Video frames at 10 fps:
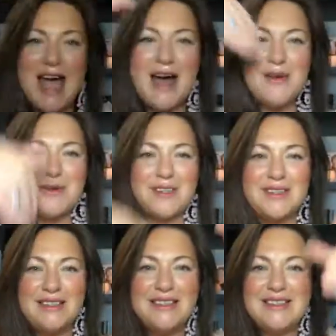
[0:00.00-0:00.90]
and down.
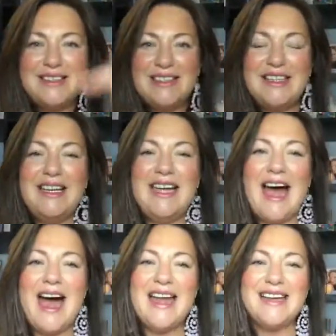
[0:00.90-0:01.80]

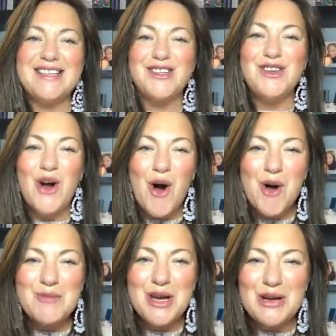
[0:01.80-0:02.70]
Leanne, it's
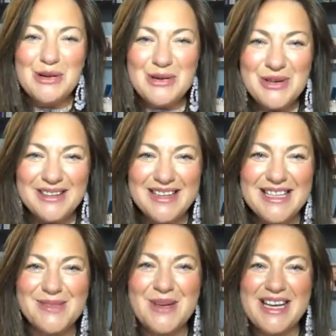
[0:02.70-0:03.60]
your
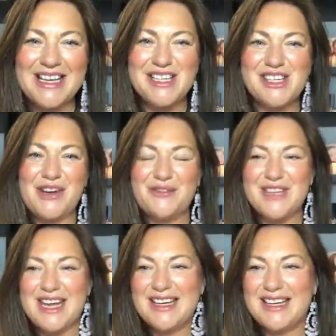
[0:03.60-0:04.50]
moon. This week is
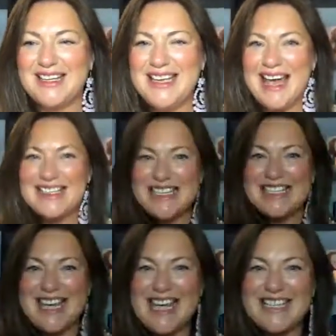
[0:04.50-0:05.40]
shifting.
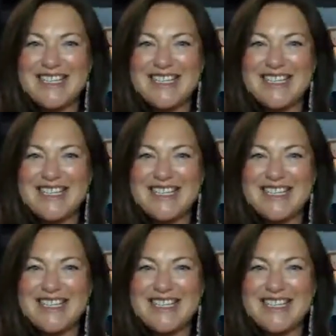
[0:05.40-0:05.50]
Yes, it